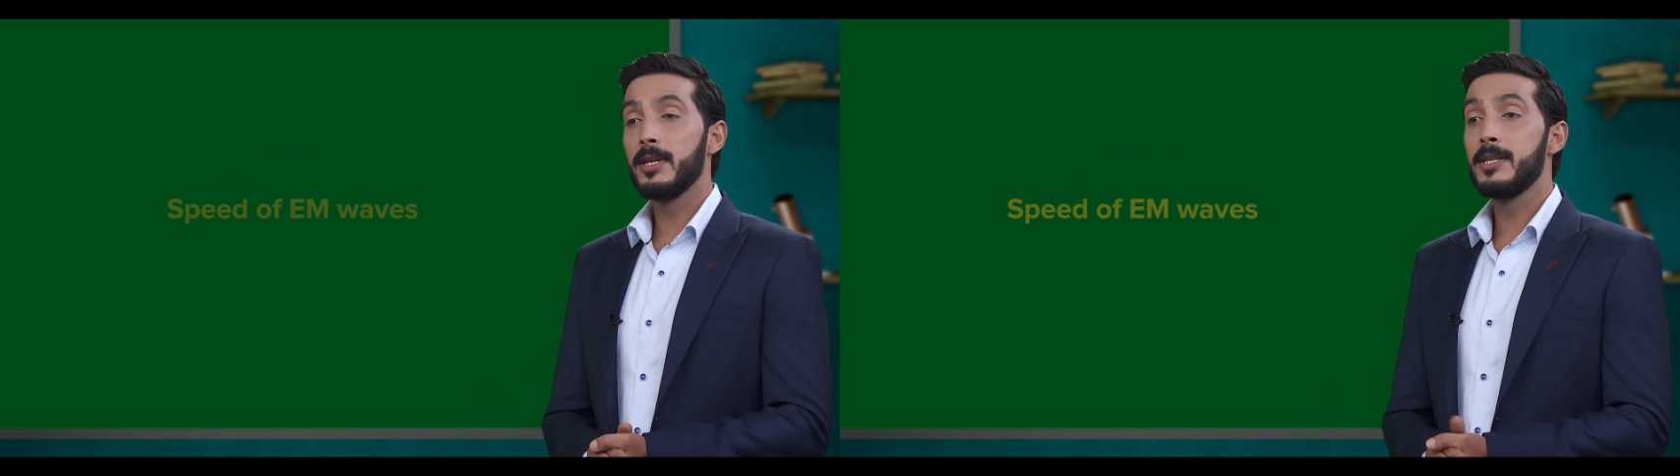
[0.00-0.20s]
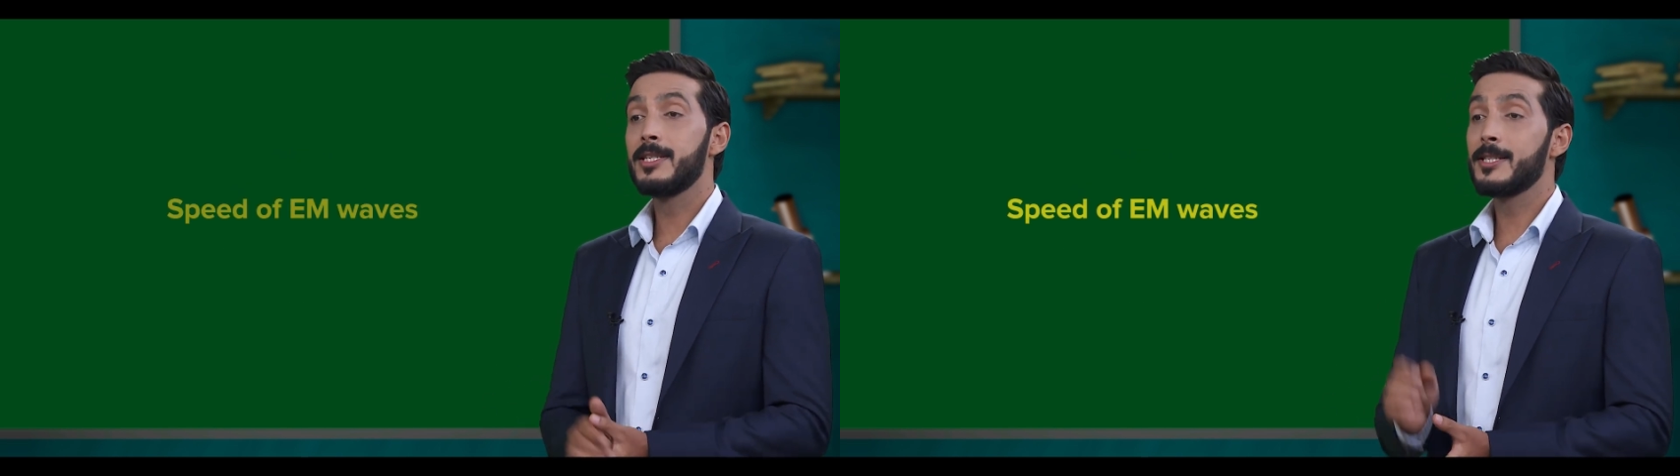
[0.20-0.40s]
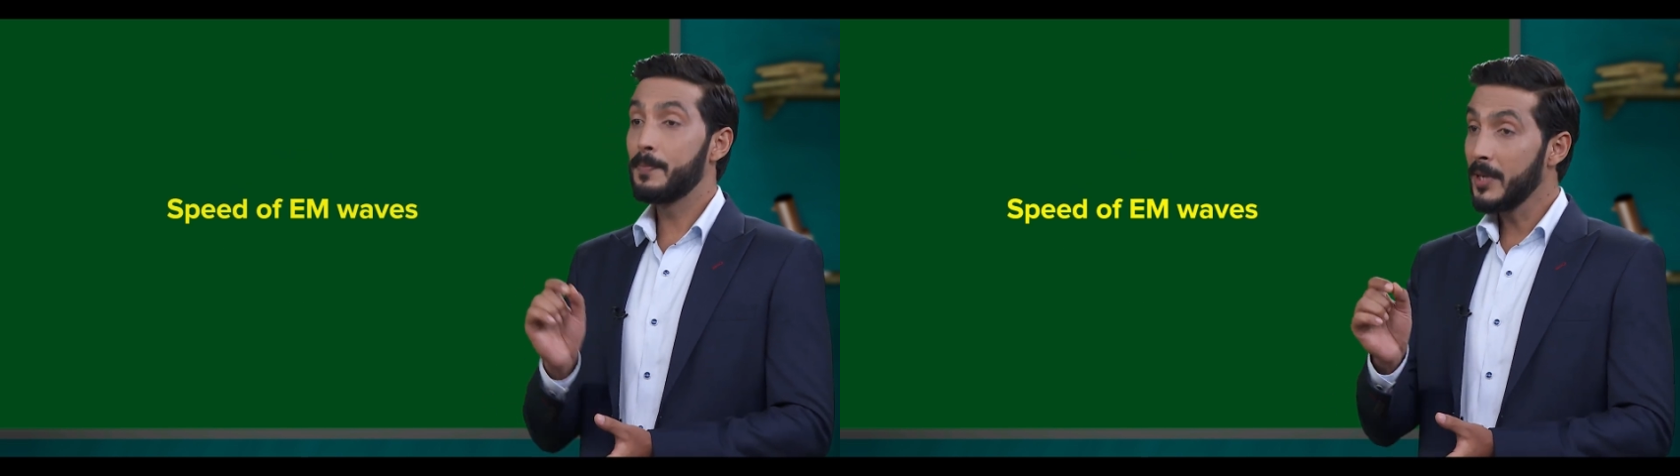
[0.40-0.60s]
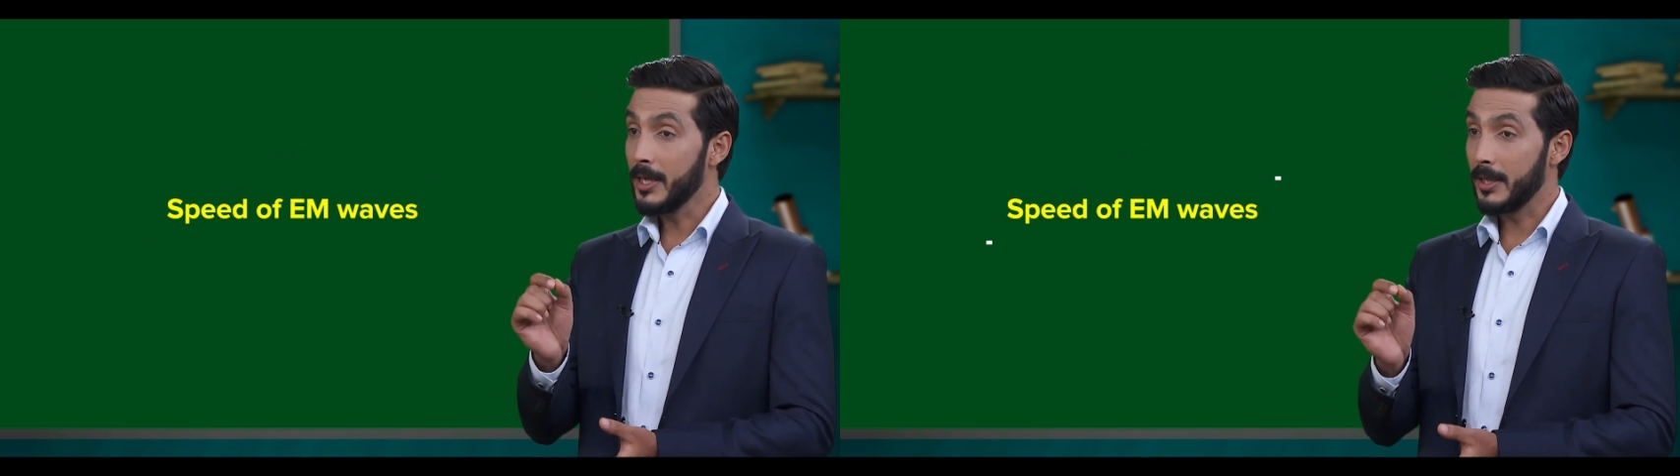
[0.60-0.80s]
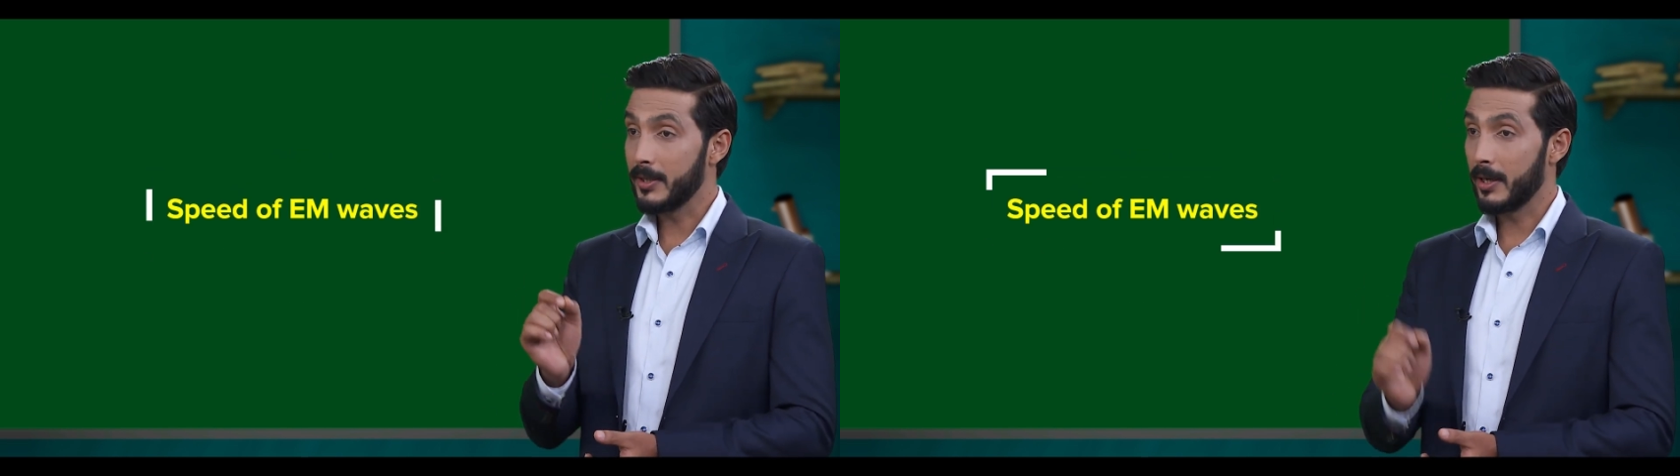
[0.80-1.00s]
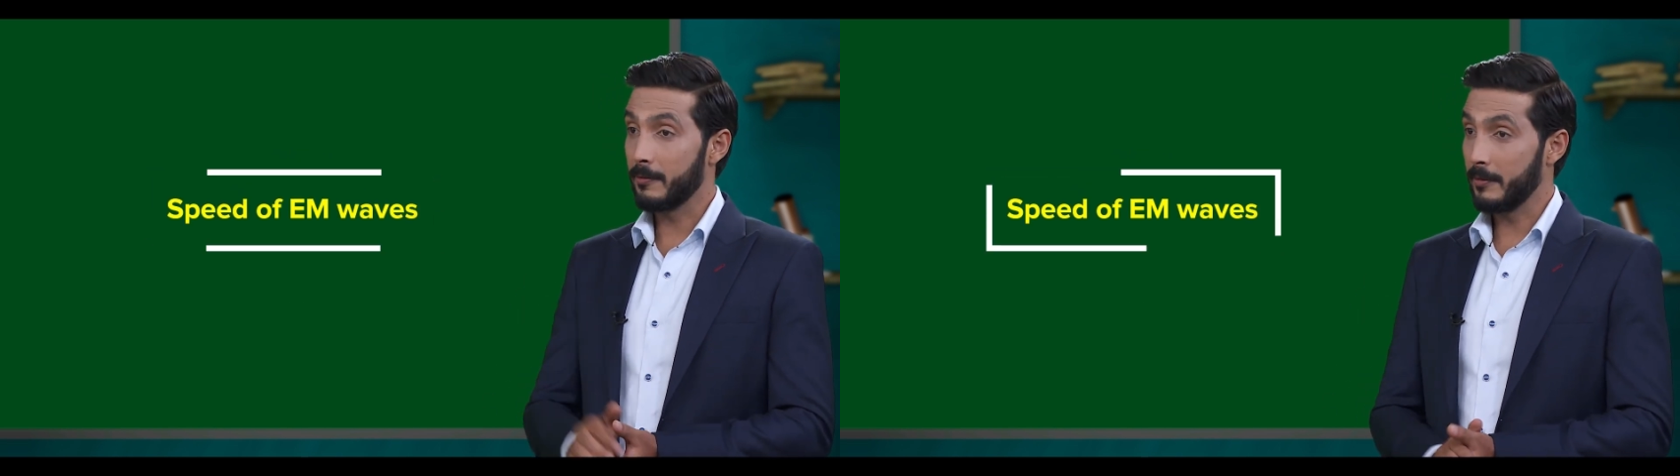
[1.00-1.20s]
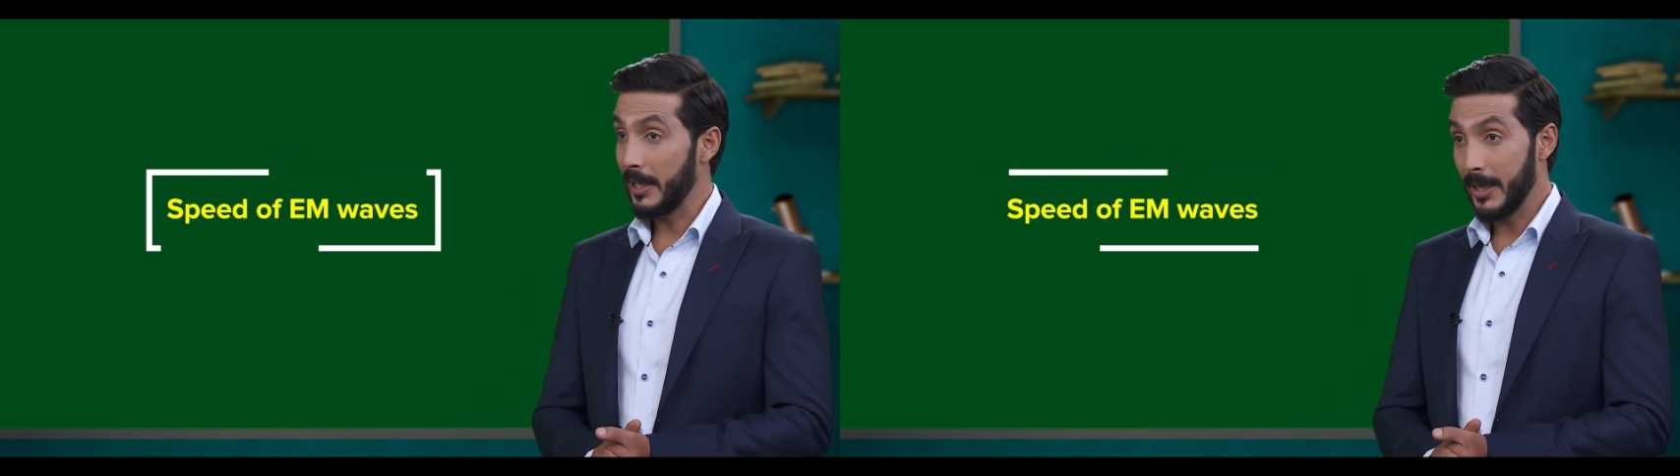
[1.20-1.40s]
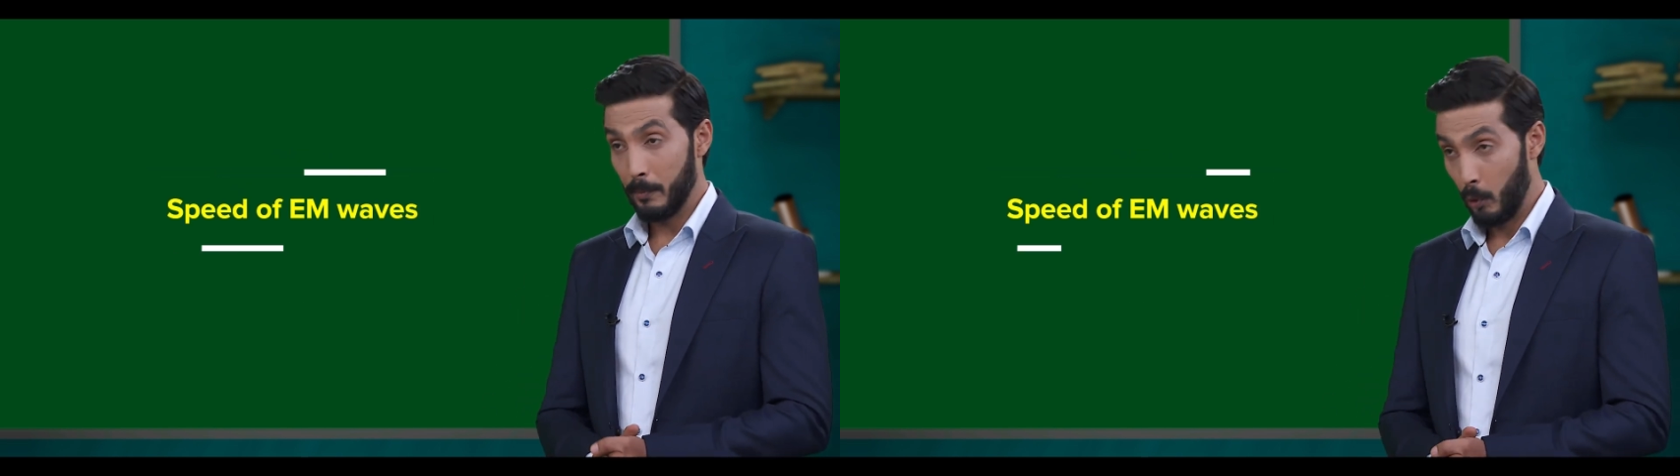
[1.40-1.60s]
speed of
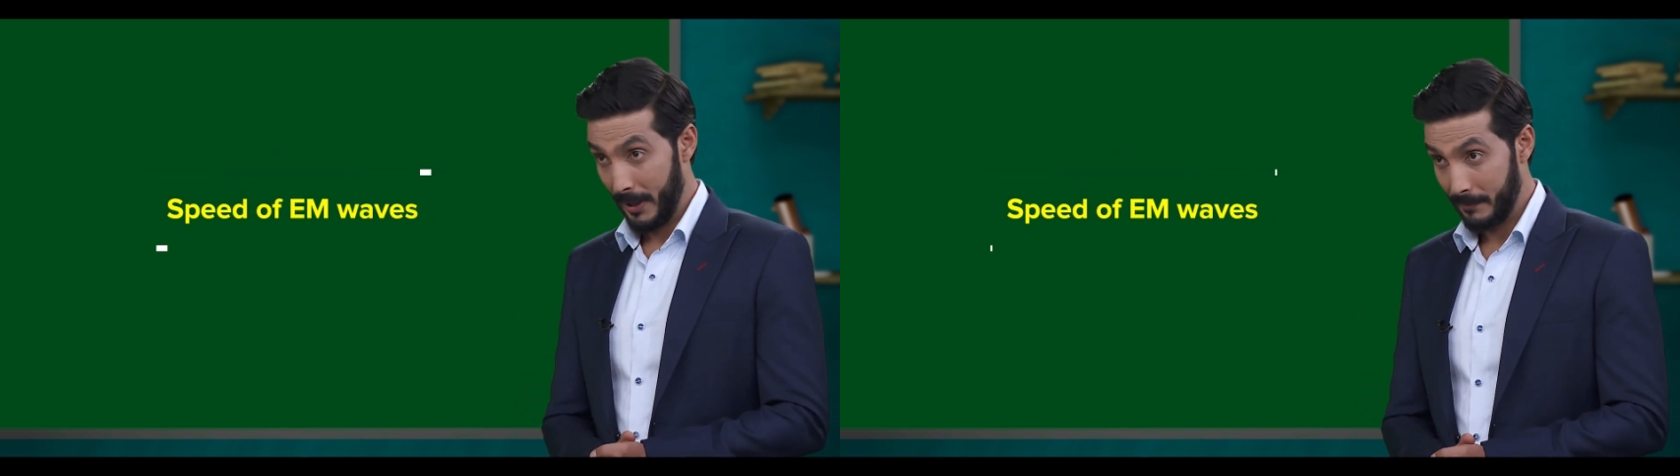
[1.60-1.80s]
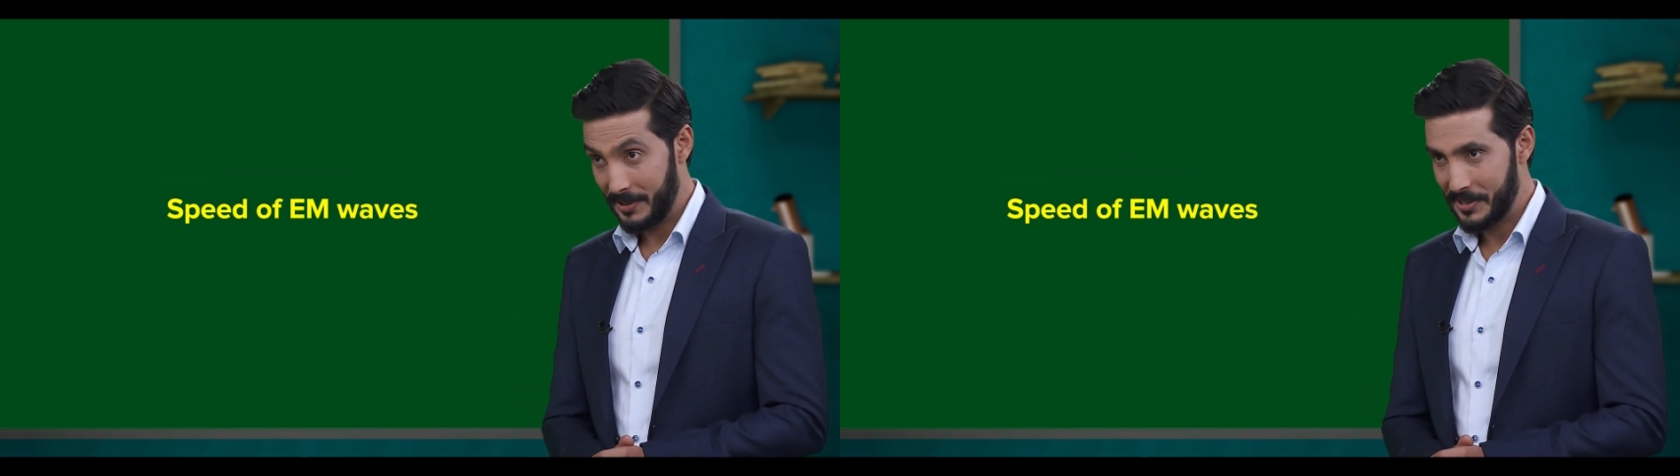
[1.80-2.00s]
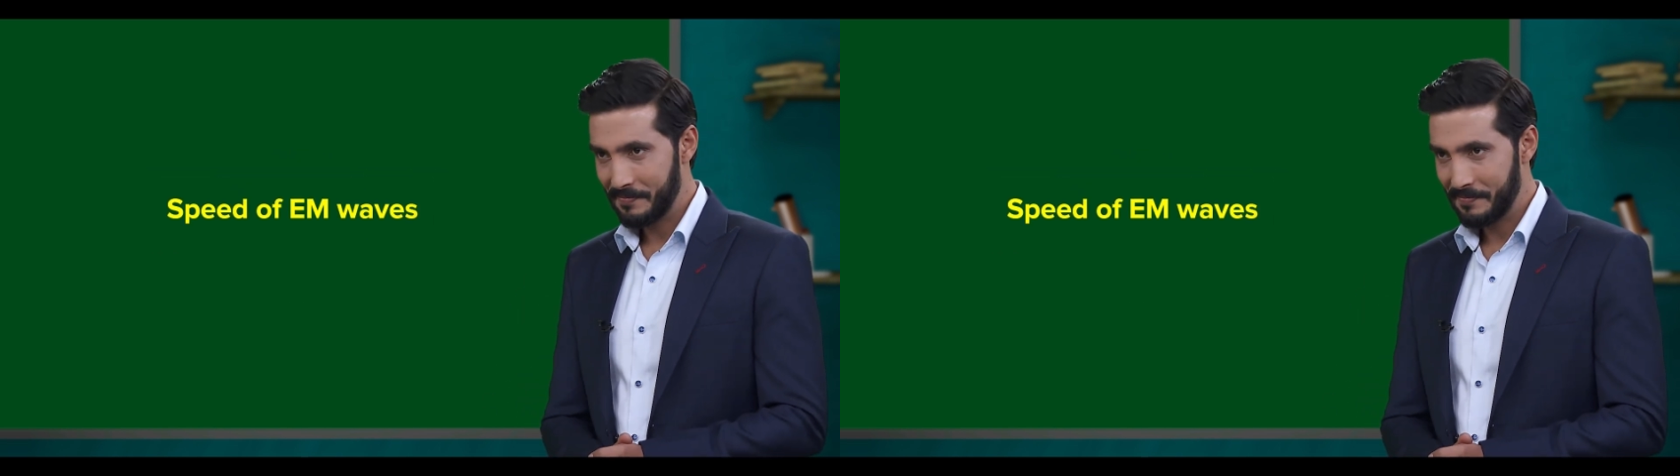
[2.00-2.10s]
EM waves?